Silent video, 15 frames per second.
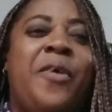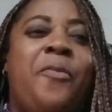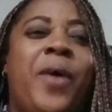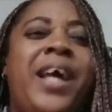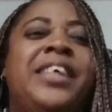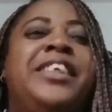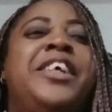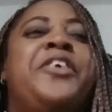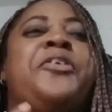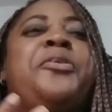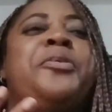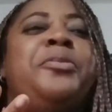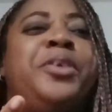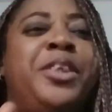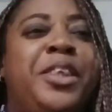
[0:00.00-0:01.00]
Why is it
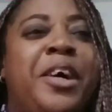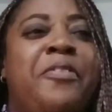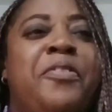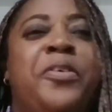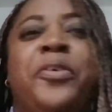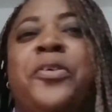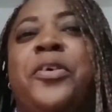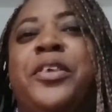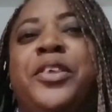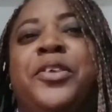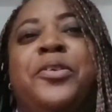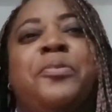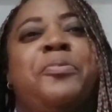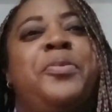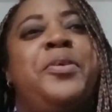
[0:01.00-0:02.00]
crucial for us
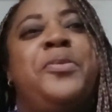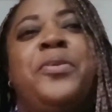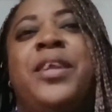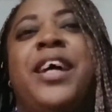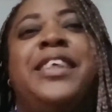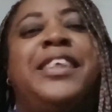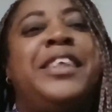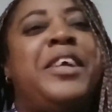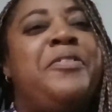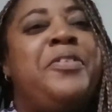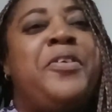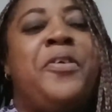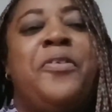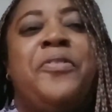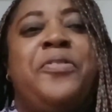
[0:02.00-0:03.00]
to build our
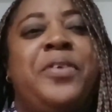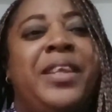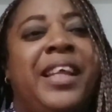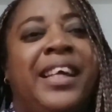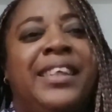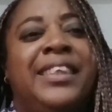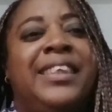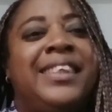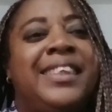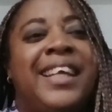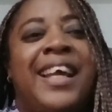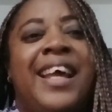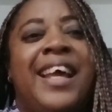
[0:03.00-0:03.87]
self-confidence?